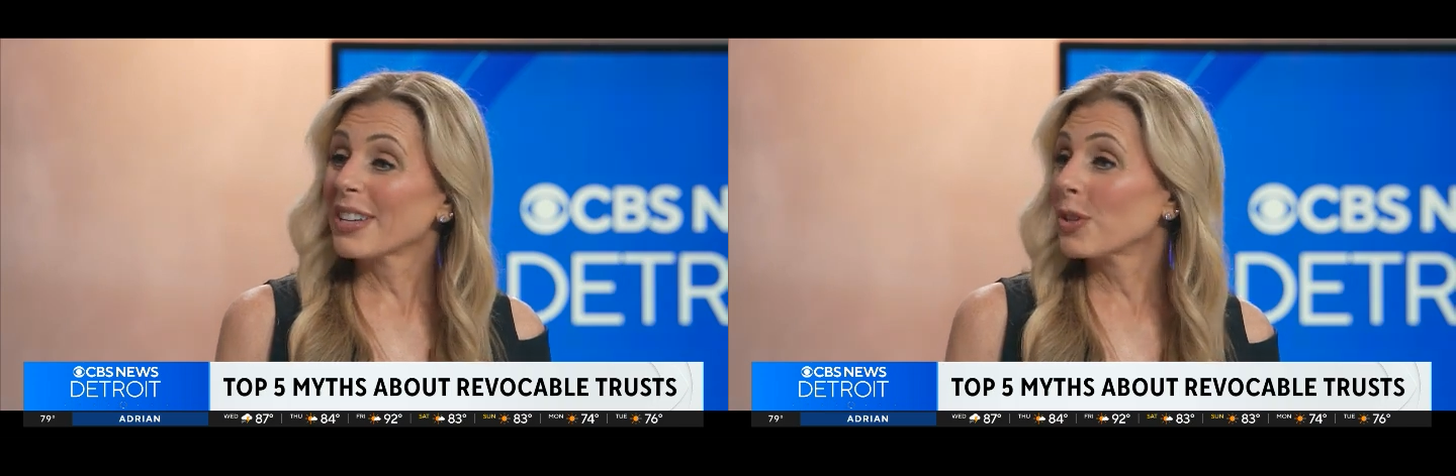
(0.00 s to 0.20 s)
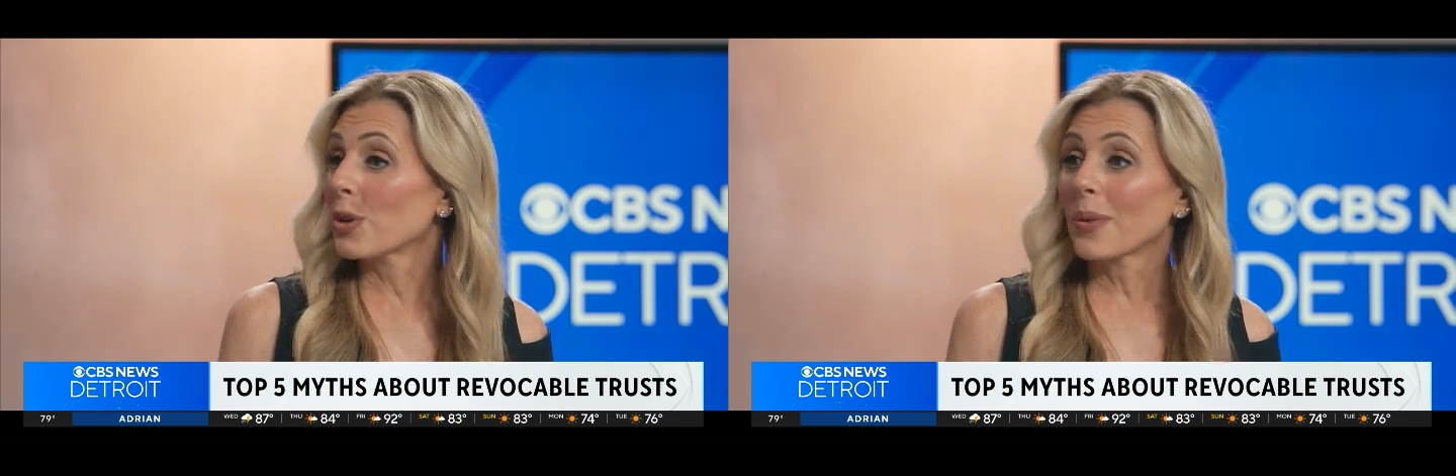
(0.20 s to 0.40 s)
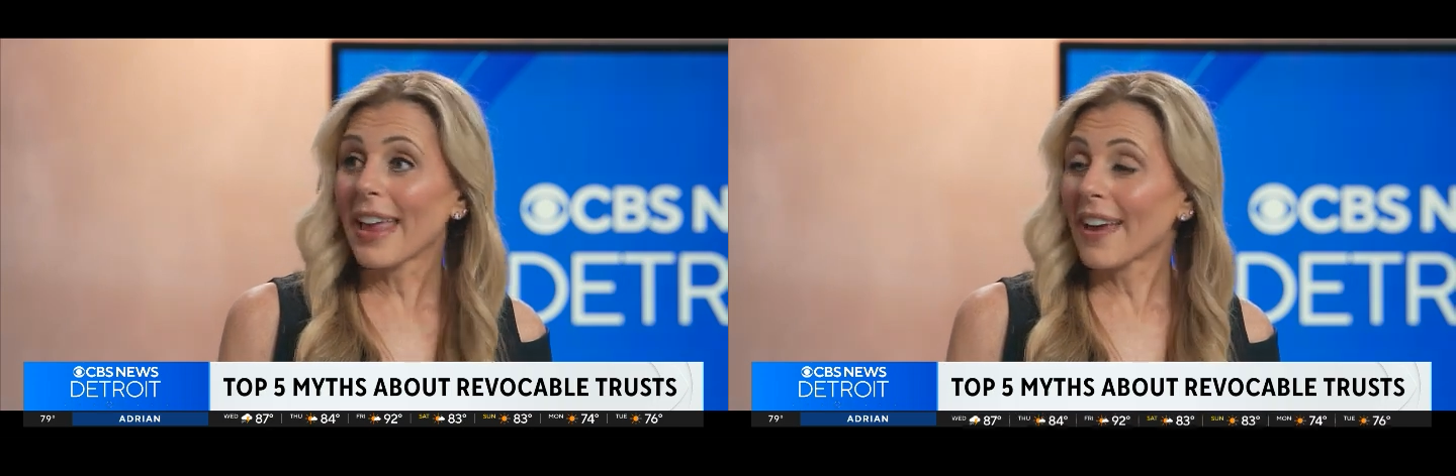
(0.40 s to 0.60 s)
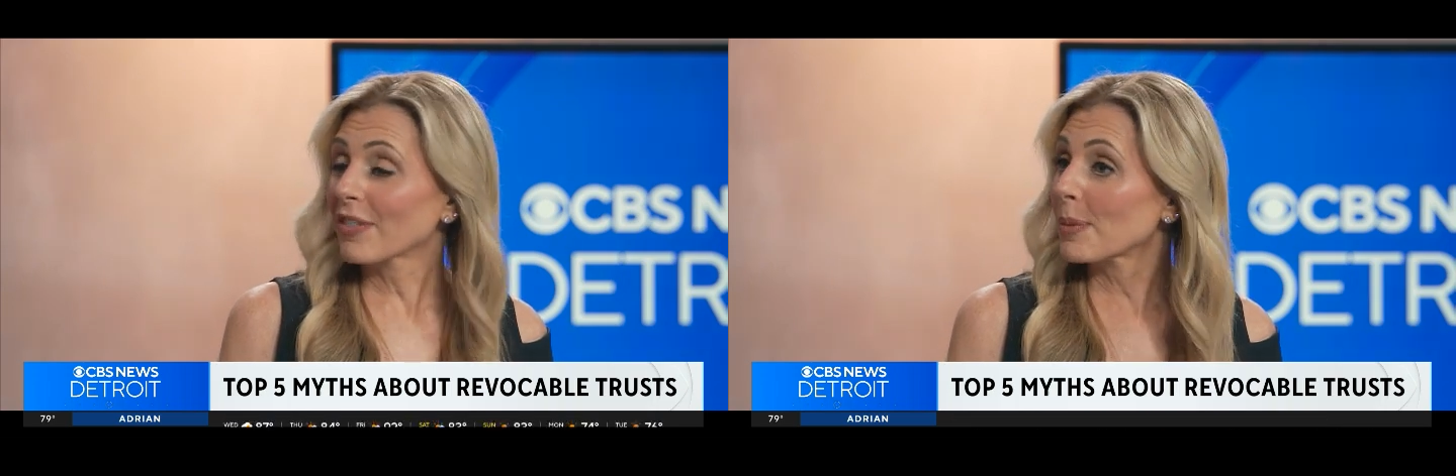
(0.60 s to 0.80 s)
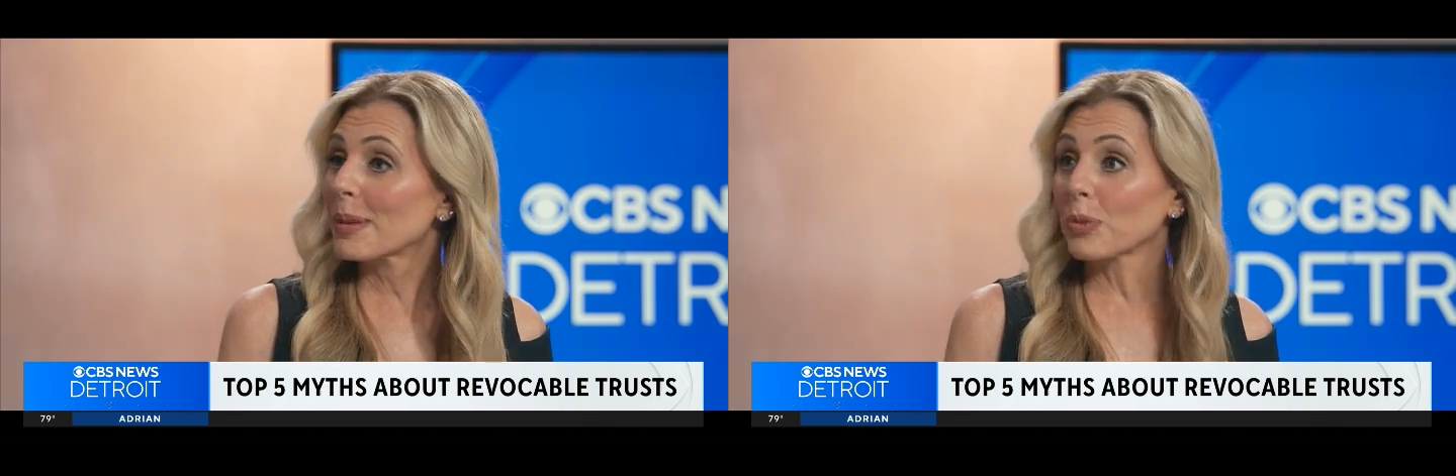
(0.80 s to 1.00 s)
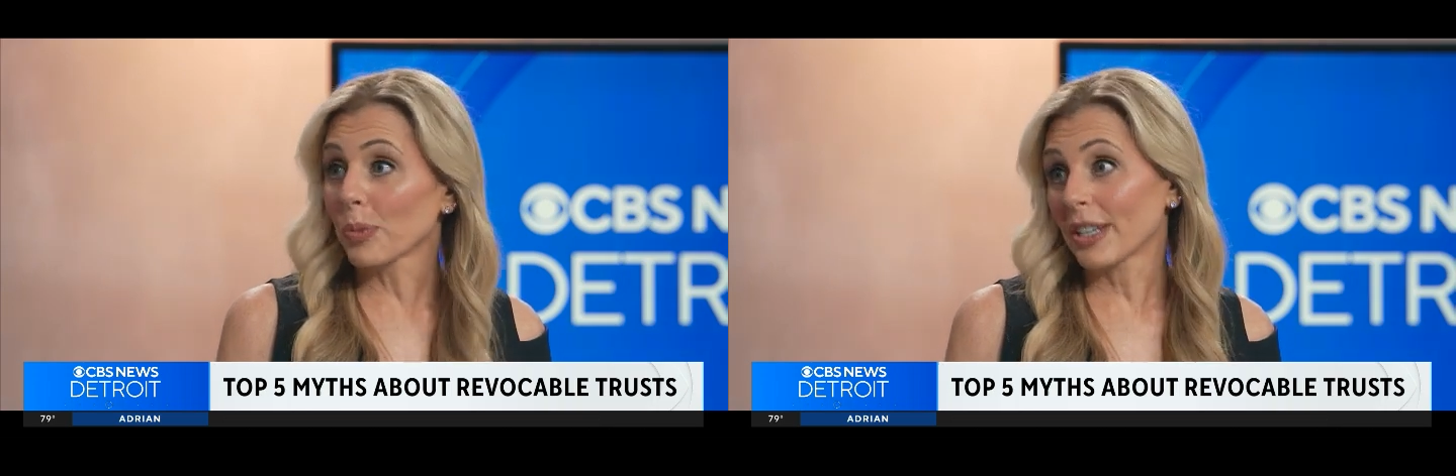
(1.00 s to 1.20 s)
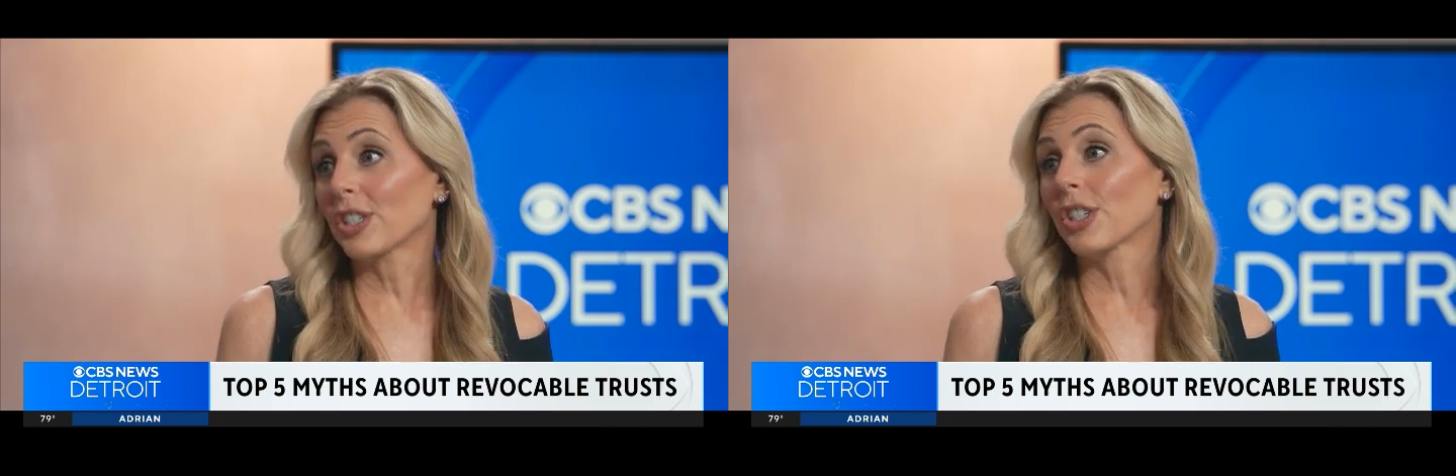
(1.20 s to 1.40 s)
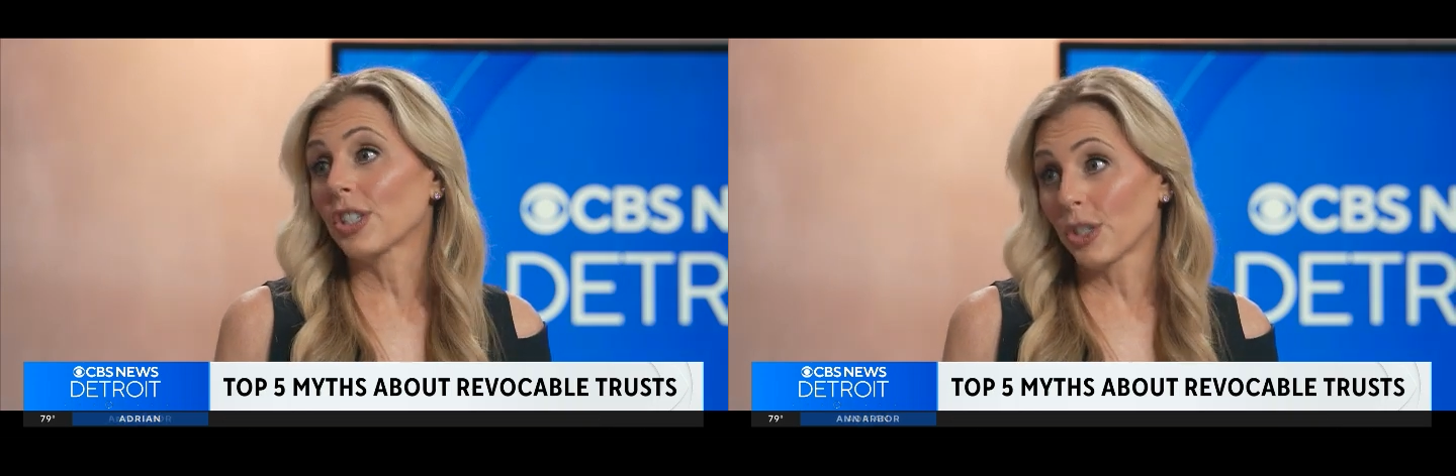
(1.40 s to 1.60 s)
and you don't have to be
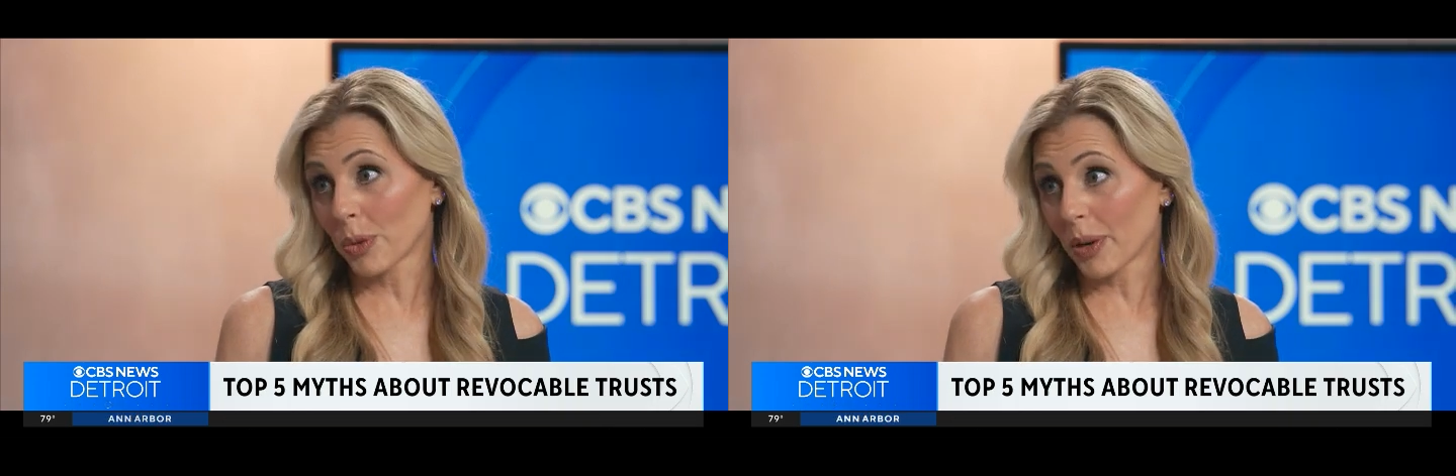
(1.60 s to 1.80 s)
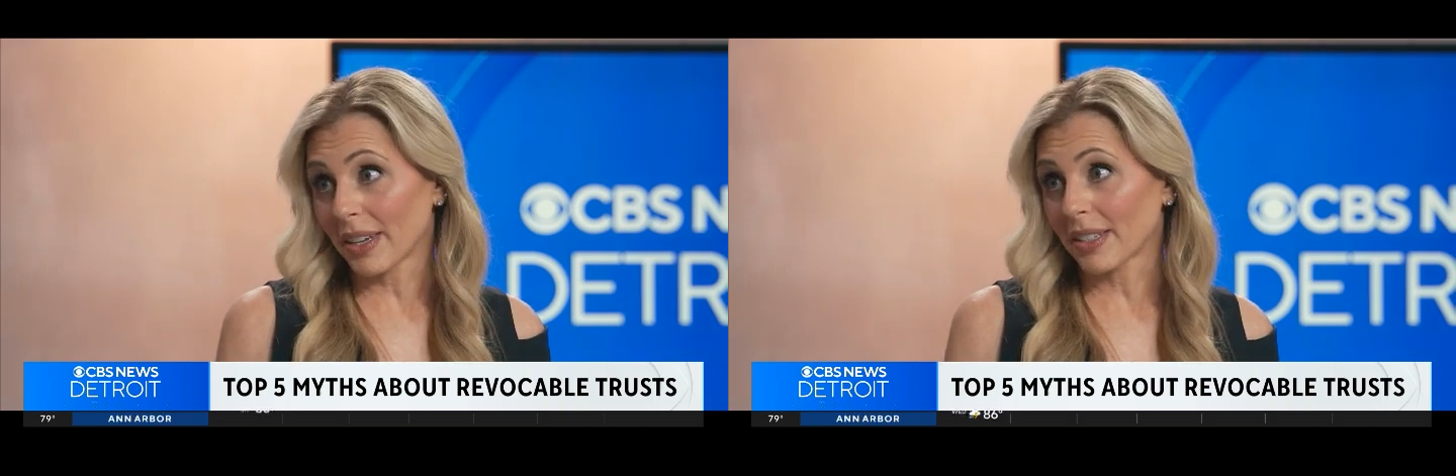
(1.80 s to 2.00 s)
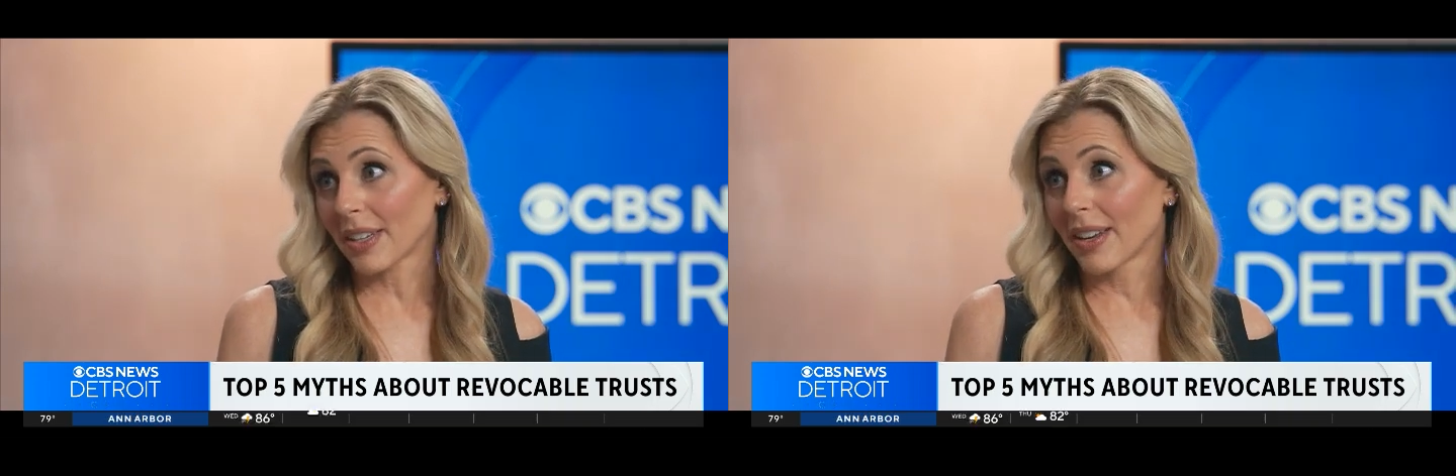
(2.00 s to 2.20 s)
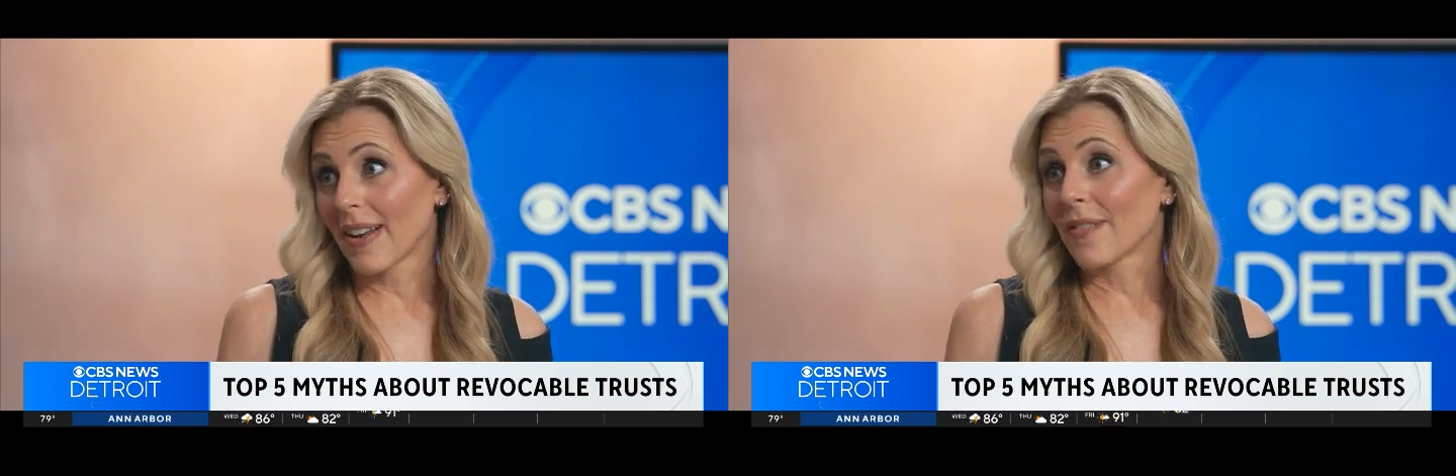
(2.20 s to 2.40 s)
rich to do it.